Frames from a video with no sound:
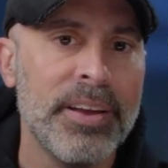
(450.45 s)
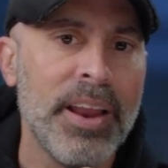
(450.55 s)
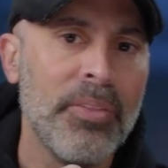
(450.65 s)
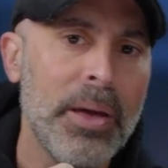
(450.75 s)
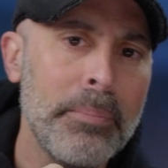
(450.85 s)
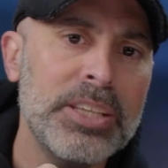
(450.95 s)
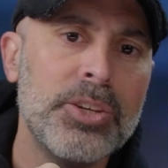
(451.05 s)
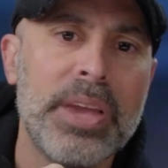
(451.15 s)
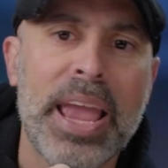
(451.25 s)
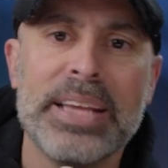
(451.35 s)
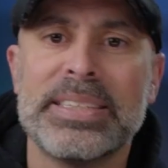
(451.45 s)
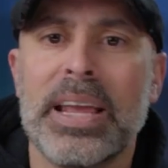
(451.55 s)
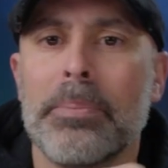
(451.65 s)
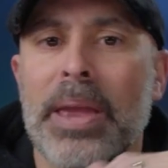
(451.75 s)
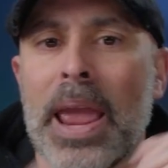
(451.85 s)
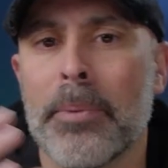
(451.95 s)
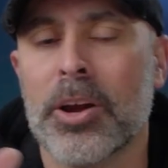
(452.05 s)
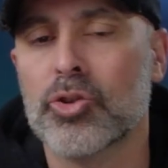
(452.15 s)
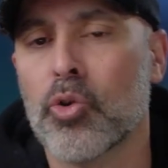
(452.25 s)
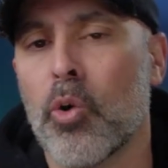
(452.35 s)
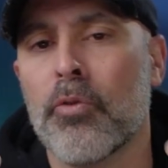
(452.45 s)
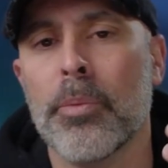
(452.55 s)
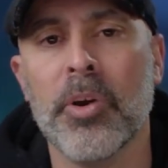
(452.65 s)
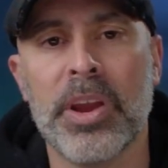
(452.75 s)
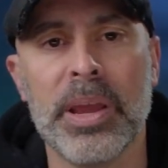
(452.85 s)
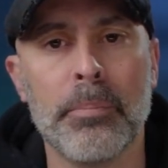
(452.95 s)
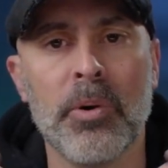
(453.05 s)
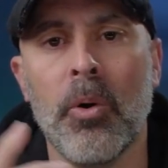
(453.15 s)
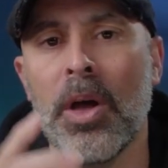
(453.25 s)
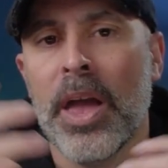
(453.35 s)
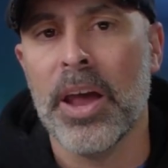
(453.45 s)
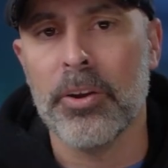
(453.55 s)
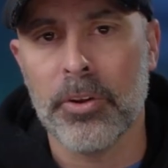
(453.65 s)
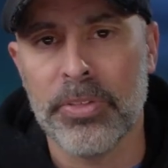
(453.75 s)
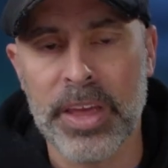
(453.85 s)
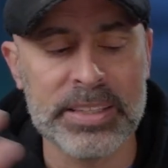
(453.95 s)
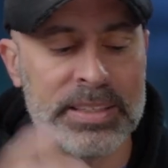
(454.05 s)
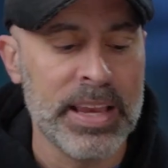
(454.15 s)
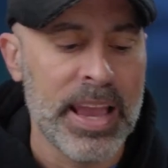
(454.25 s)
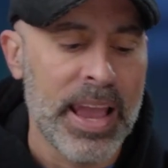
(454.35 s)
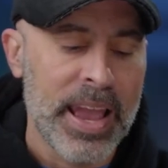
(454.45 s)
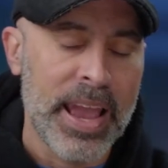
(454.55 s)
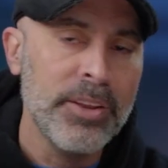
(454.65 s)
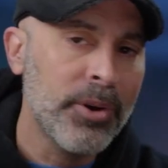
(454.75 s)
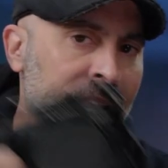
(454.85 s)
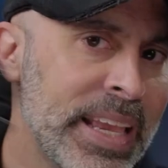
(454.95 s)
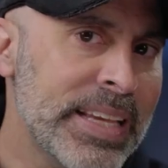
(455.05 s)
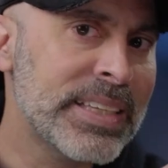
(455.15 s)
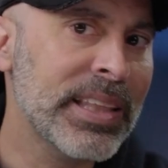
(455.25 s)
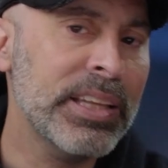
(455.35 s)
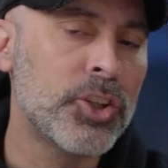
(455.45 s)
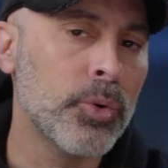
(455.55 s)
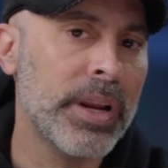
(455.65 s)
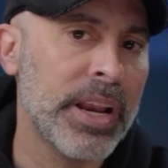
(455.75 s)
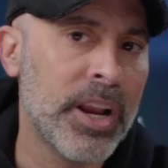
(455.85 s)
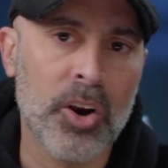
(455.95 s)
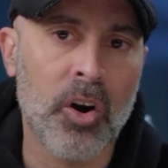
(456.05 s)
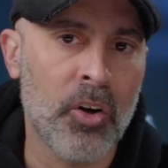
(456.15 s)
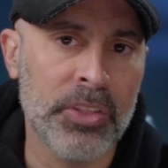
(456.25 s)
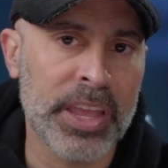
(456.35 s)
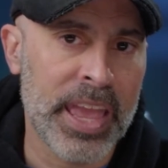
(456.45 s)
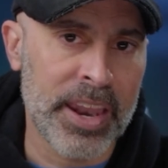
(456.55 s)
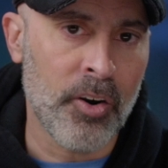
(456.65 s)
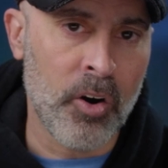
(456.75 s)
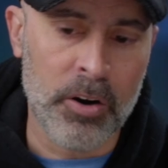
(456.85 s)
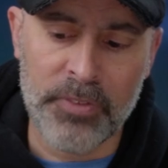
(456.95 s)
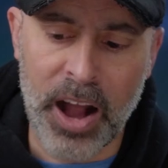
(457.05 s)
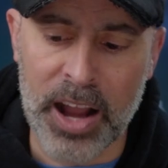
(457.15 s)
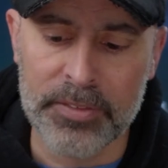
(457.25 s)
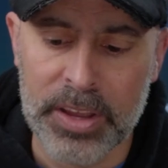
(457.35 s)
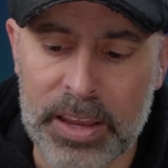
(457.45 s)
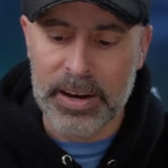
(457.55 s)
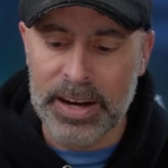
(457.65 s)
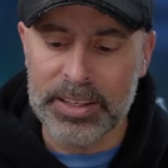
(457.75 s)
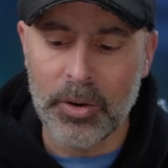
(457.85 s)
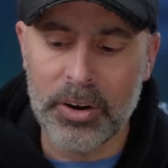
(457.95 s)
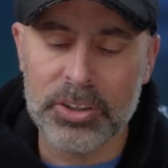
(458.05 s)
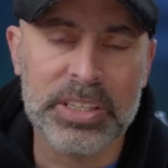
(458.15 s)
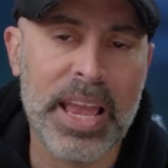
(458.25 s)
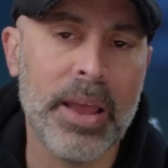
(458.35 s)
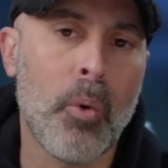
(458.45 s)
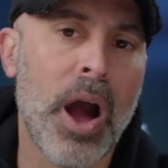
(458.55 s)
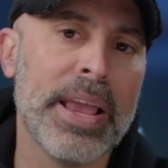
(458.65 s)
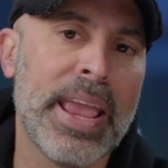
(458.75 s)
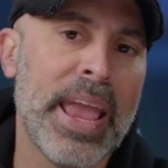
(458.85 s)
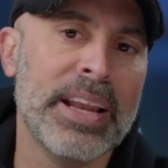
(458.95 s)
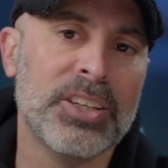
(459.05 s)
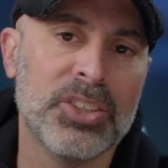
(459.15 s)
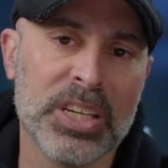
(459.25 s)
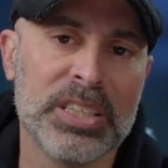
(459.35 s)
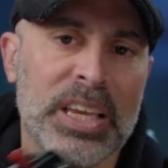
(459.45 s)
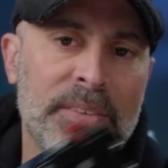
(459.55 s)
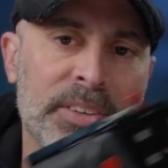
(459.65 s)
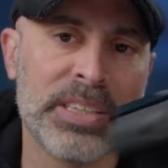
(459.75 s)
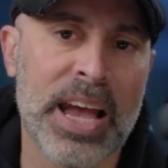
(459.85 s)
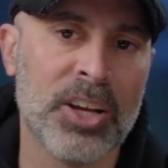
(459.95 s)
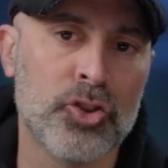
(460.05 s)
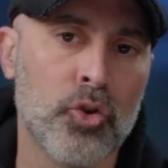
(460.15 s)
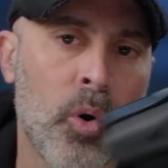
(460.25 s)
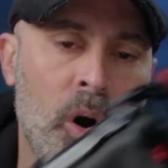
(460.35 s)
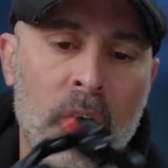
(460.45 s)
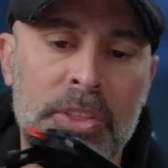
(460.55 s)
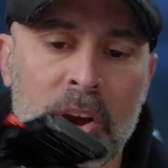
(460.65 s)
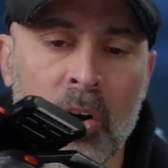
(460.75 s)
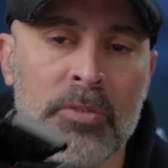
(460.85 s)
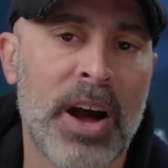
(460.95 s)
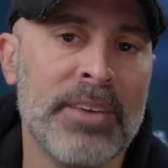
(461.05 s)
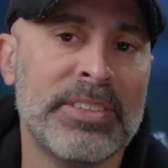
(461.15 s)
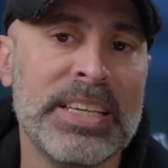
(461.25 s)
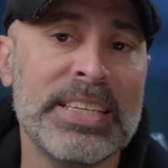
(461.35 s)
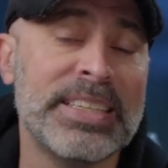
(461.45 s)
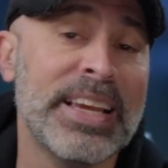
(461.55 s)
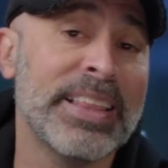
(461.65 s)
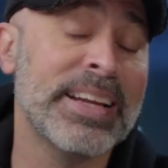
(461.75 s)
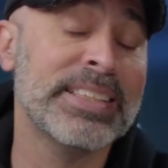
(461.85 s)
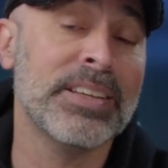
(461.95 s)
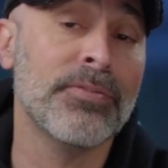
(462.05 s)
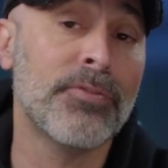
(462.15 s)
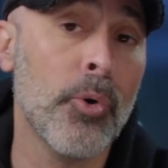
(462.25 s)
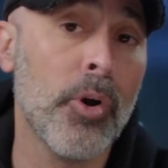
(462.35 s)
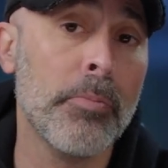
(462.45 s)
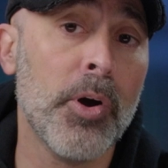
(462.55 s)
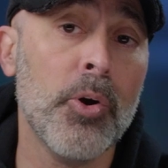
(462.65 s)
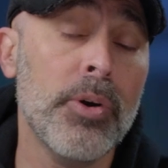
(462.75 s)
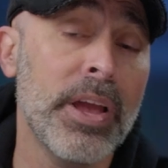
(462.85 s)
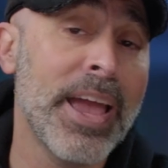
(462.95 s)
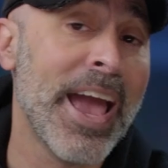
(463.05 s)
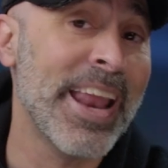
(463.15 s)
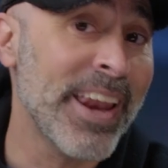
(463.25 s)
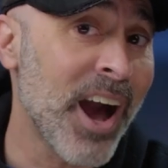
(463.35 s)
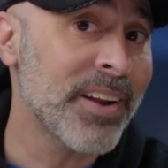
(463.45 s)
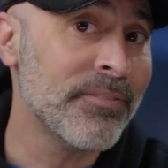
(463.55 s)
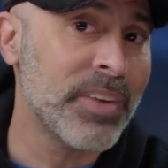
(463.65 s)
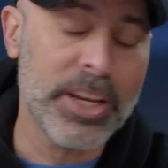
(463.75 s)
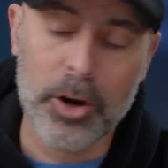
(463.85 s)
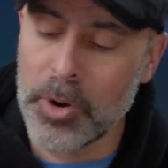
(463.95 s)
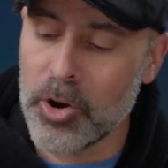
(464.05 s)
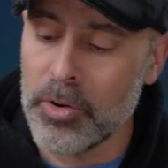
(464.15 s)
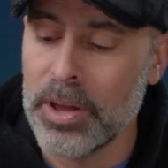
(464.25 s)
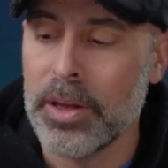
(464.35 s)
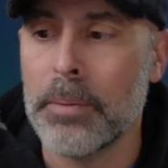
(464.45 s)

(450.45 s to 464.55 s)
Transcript: Now, that means you can't set up camera control from your gimbal and other things, and you can easily do it here on the Canon R five. I don't understand why Canon just doesn't give us that control on the R five C, seeing that it's in photo mode and not in video mode.